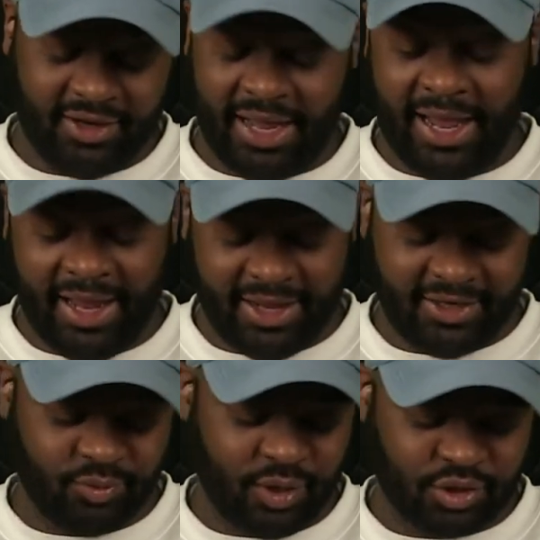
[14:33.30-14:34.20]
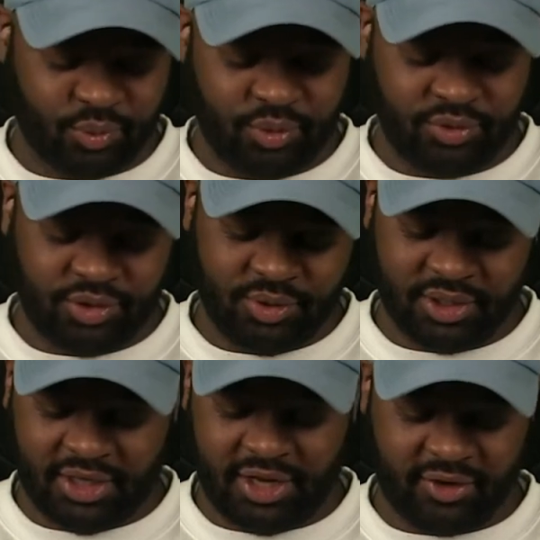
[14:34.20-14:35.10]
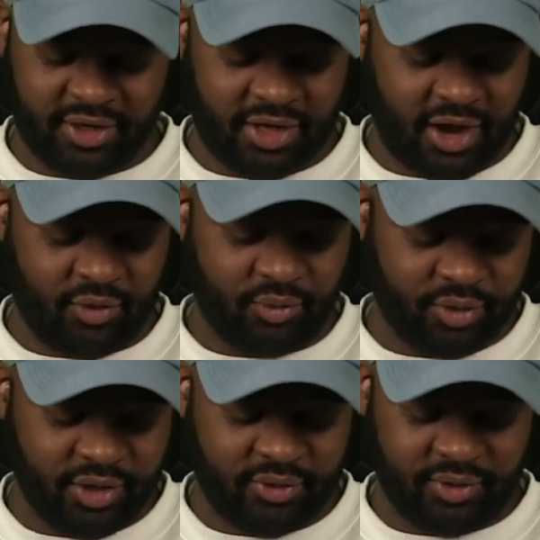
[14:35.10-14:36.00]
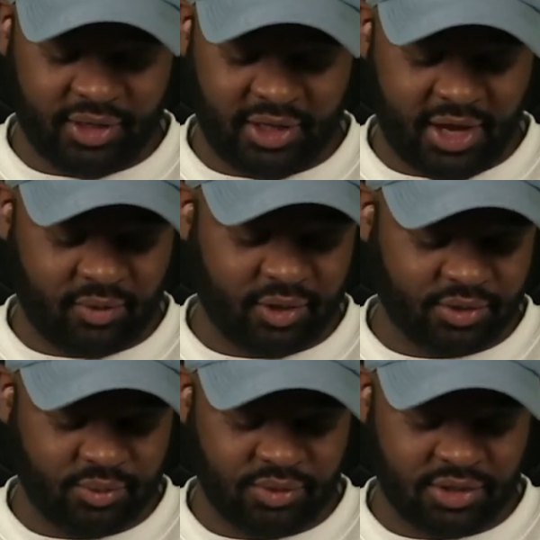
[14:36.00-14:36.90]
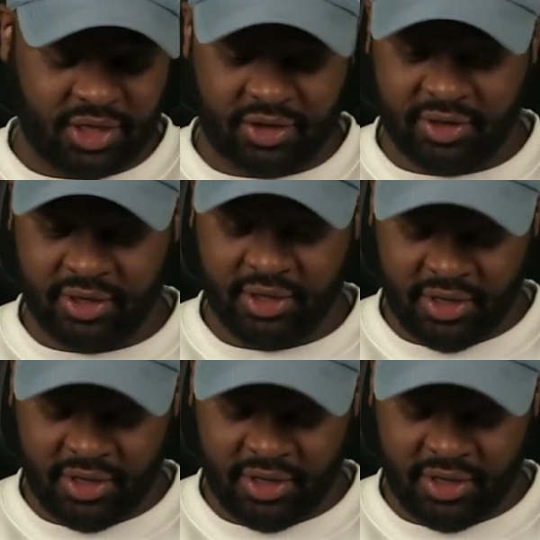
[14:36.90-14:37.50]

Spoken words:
and Russ Wooten doing the lettering. I really, really like Russ Wooten's lettering.